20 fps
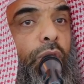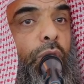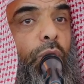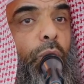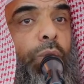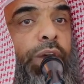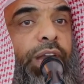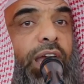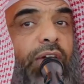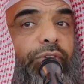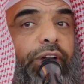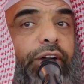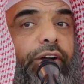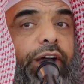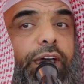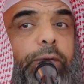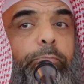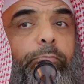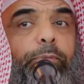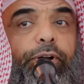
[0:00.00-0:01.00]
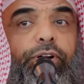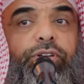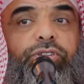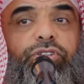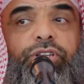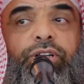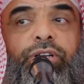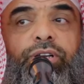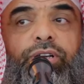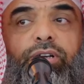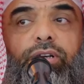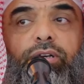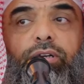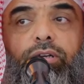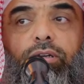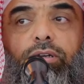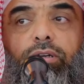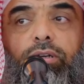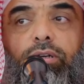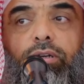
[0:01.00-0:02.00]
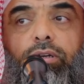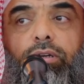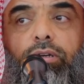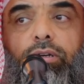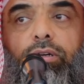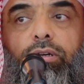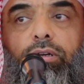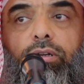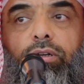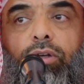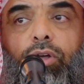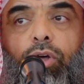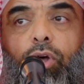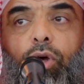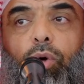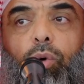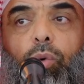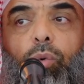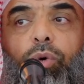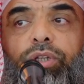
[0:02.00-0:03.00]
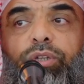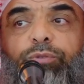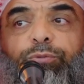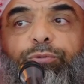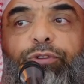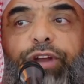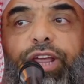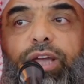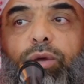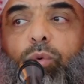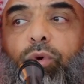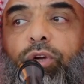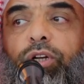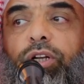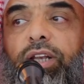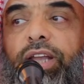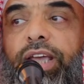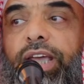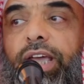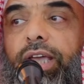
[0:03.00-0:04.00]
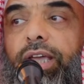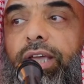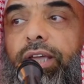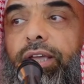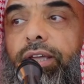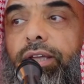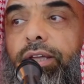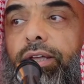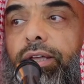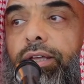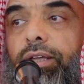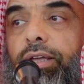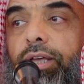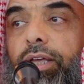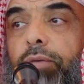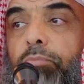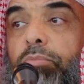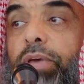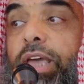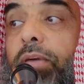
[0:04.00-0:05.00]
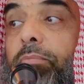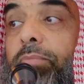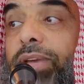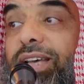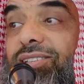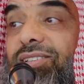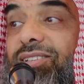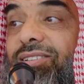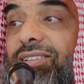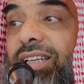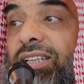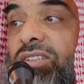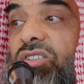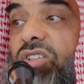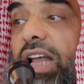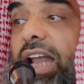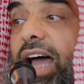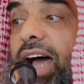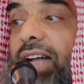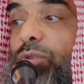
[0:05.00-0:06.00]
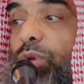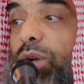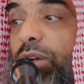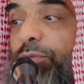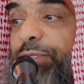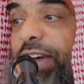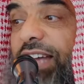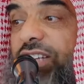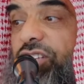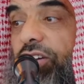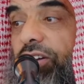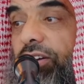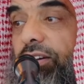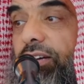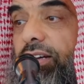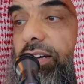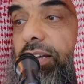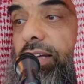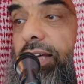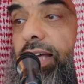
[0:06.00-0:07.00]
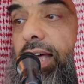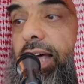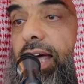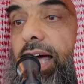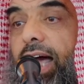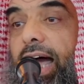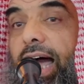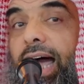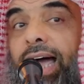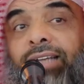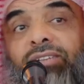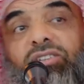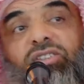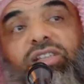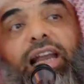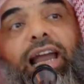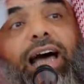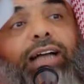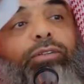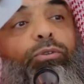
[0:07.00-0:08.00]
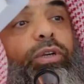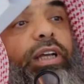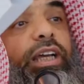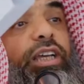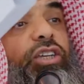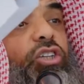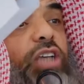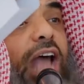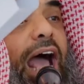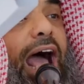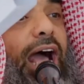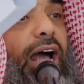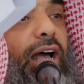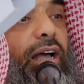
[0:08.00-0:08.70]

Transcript: whenever a person would frequently be missed in Salatul Fajr and Salatul Isha,